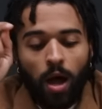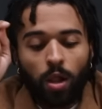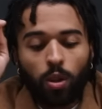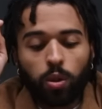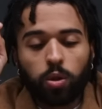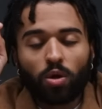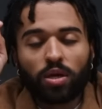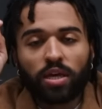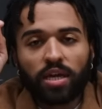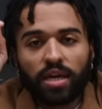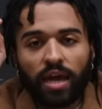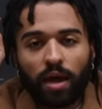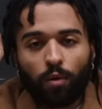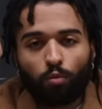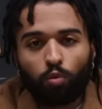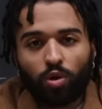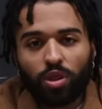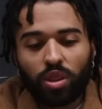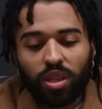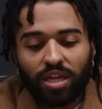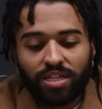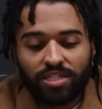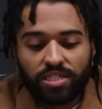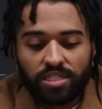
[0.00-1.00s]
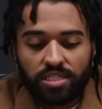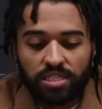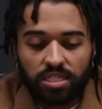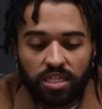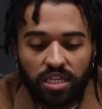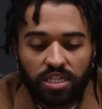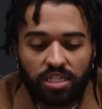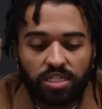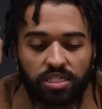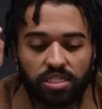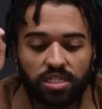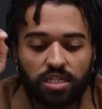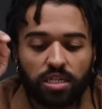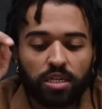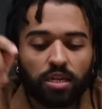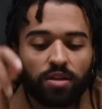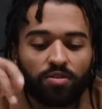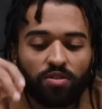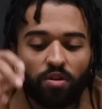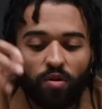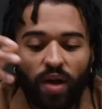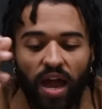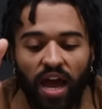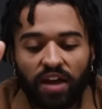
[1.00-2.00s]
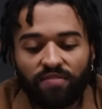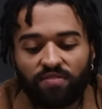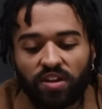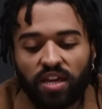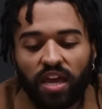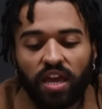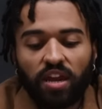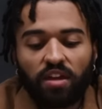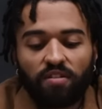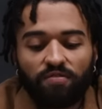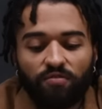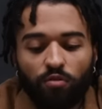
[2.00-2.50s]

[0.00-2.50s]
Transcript: looking at what legislation they're advocating